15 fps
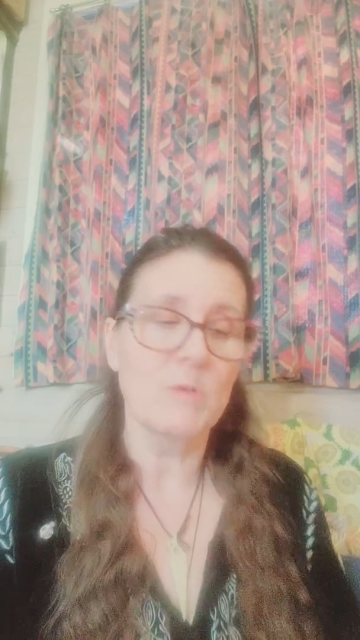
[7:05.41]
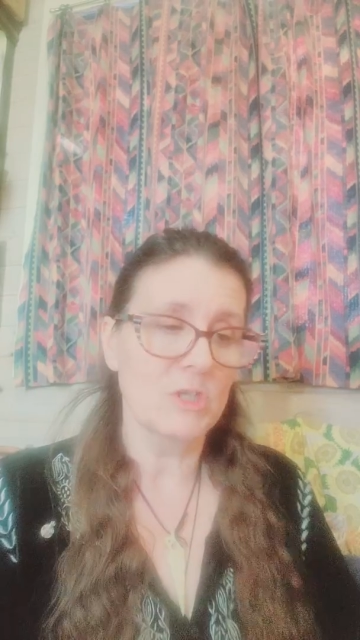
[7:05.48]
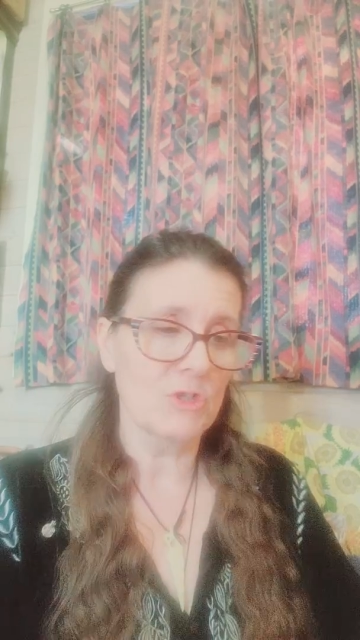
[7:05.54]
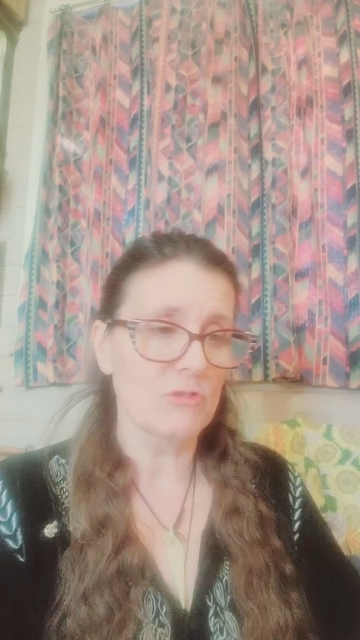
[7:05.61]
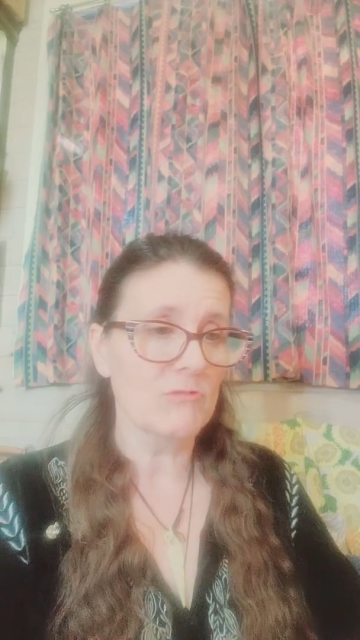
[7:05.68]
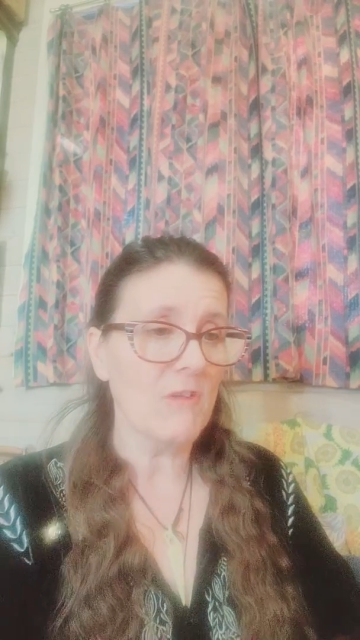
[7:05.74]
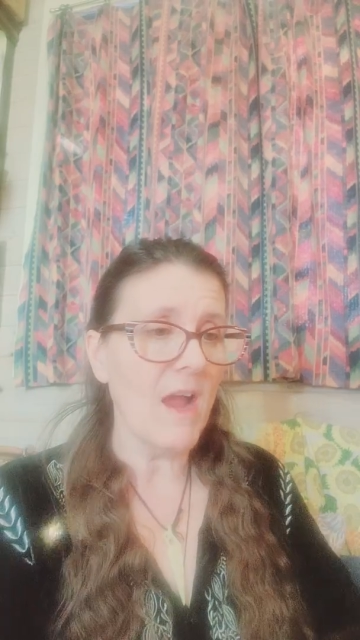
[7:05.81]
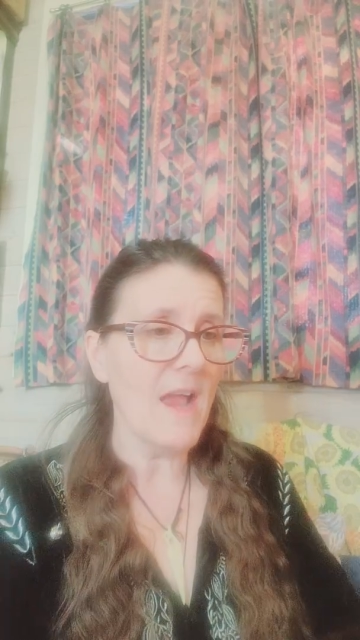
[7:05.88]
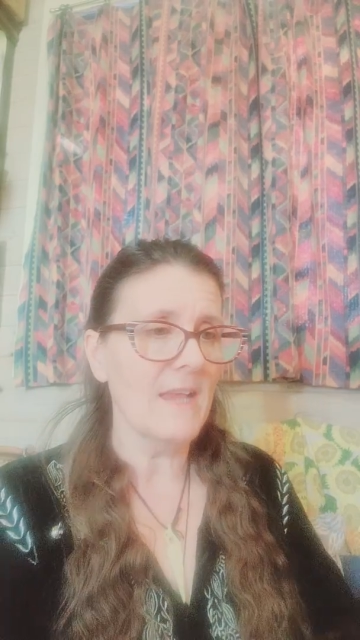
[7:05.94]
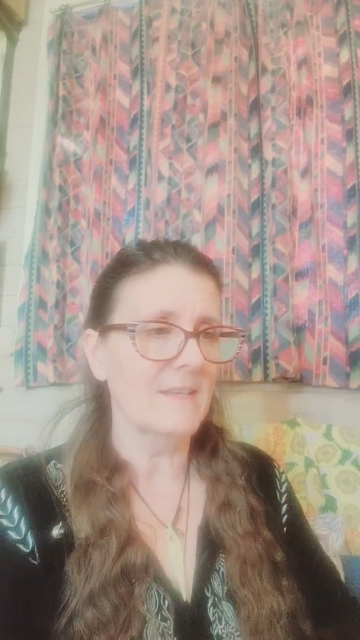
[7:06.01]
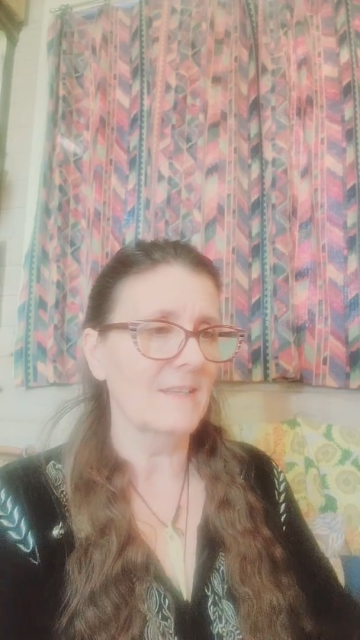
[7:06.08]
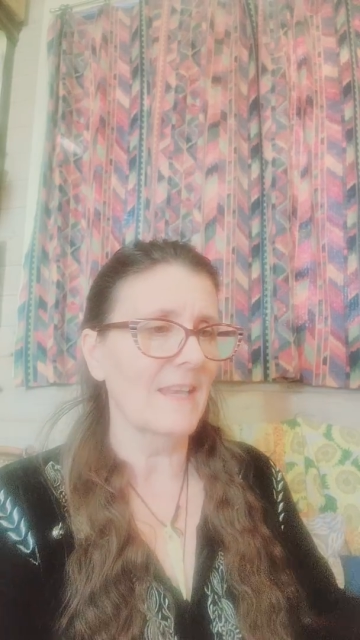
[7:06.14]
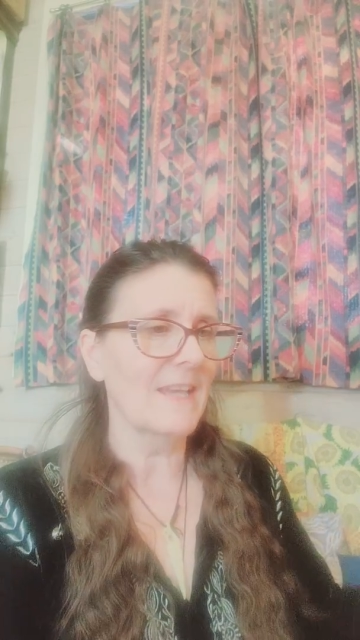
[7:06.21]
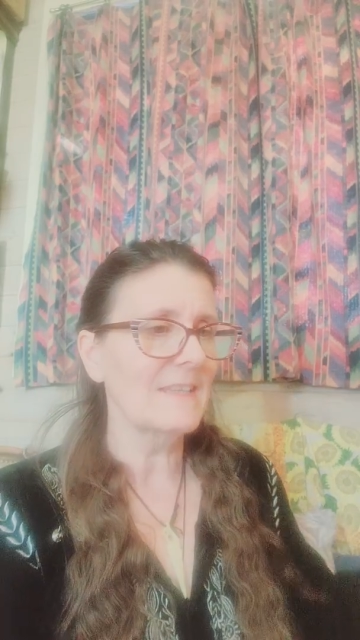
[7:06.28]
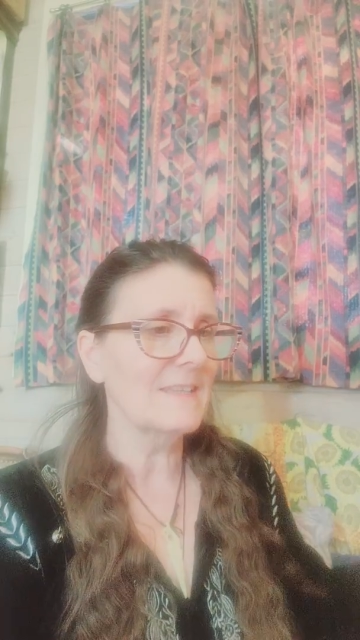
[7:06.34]

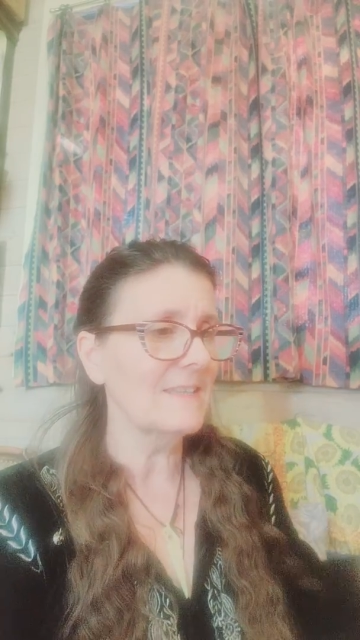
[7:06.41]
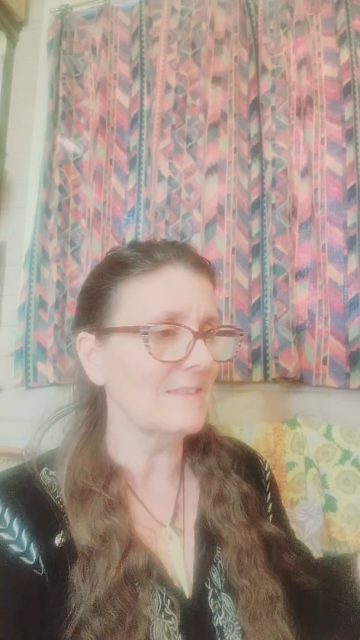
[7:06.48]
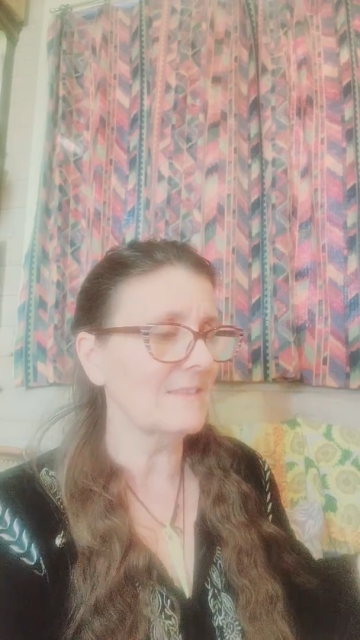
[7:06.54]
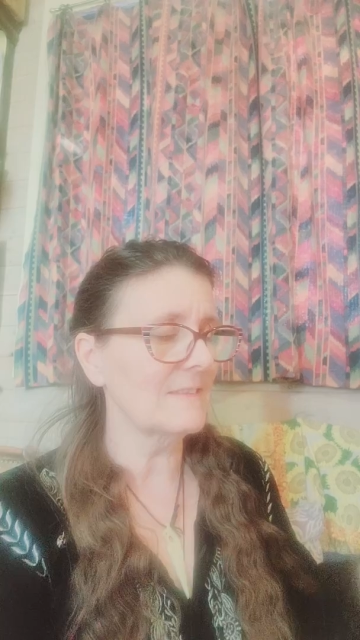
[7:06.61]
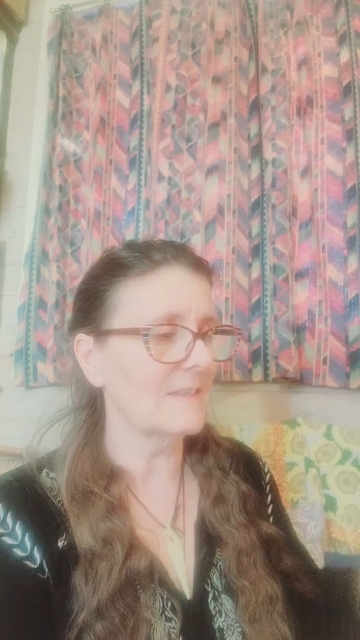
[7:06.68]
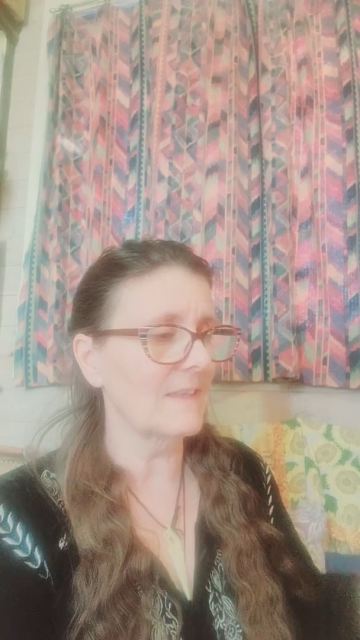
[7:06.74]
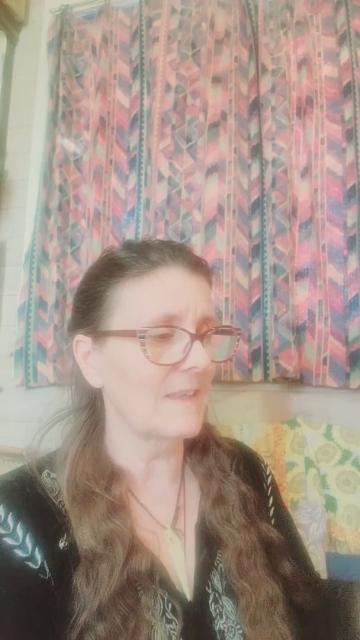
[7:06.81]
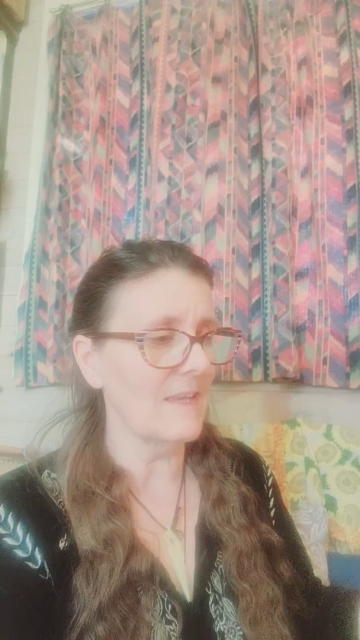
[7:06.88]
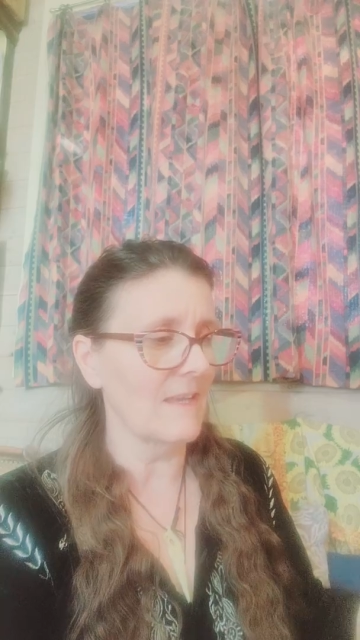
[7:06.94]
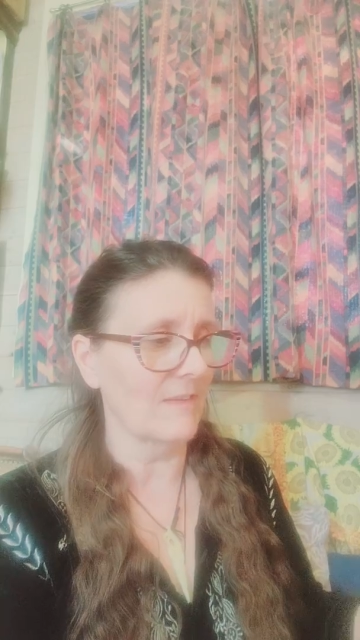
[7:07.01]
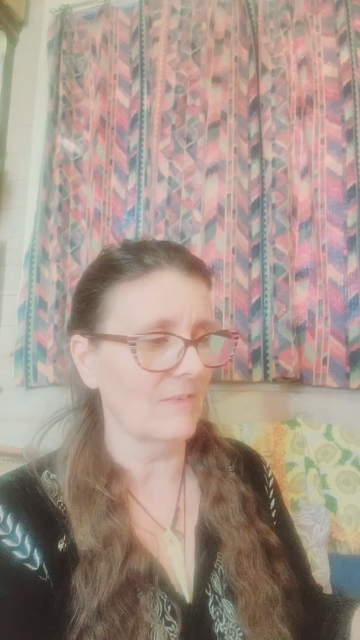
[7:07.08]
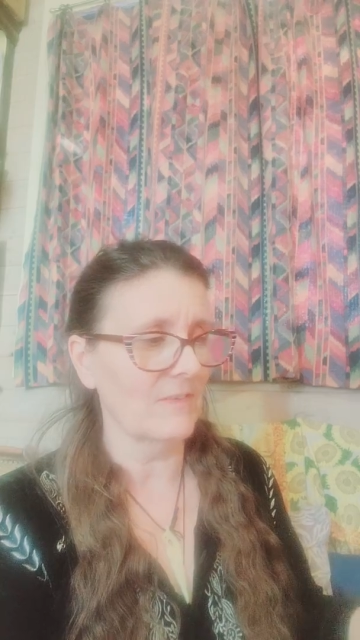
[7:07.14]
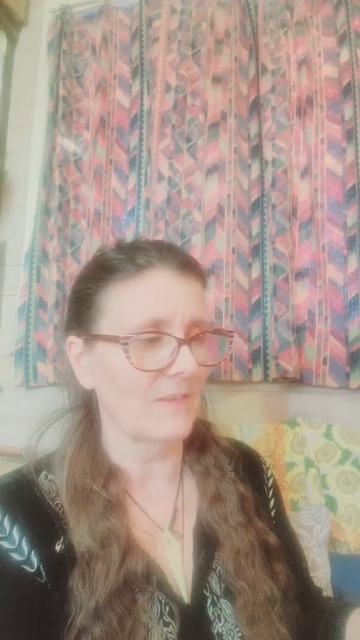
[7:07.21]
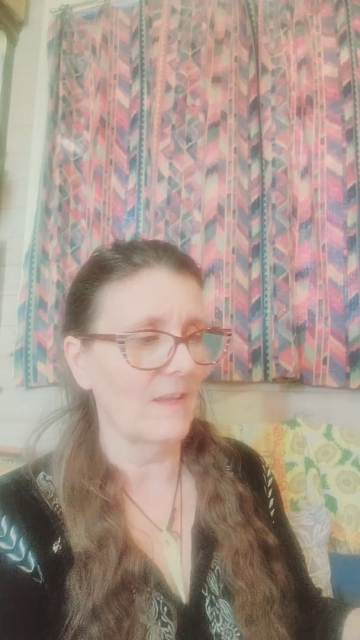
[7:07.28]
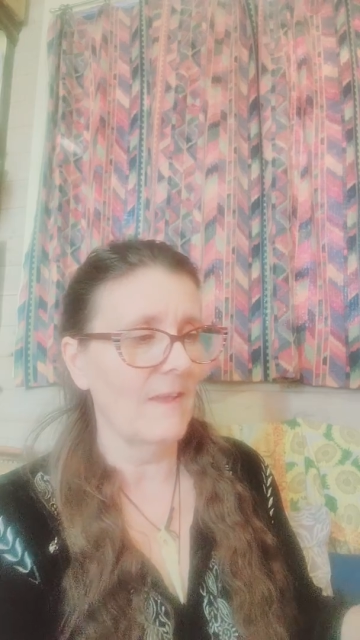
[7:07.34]
enshrined, like listen to
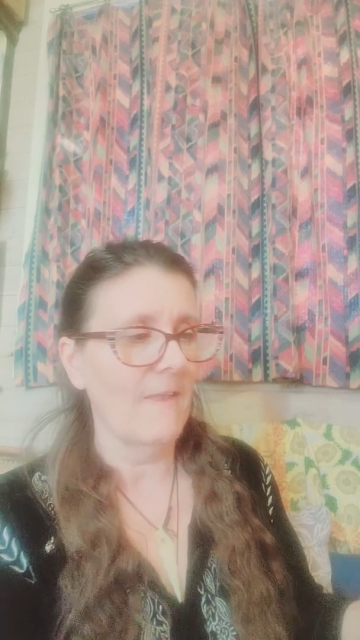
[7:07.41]
this.